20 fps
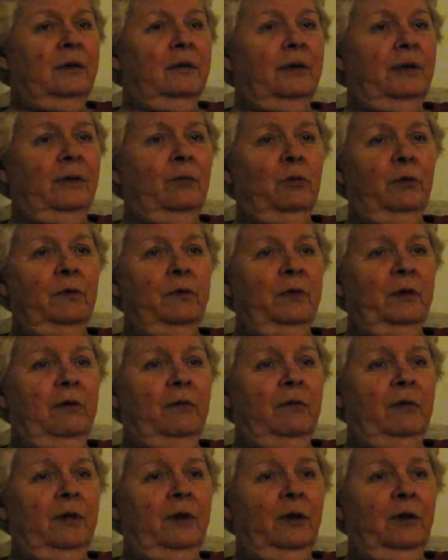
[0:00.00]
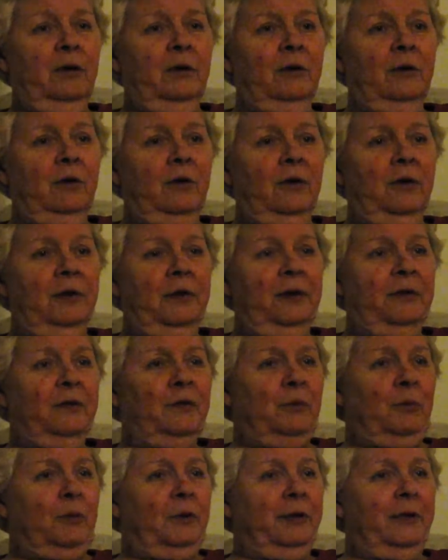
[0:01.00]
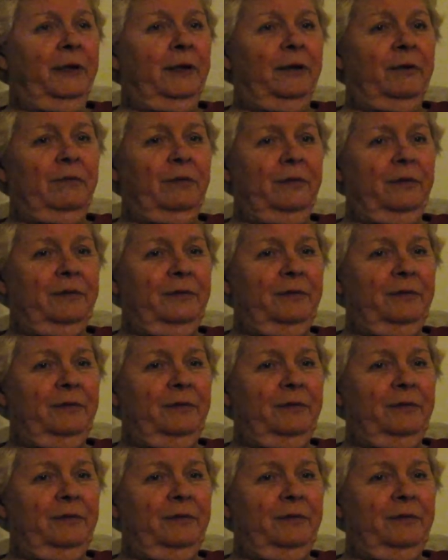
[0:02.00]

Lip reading: they weren't there very long. Carl asked them to leave.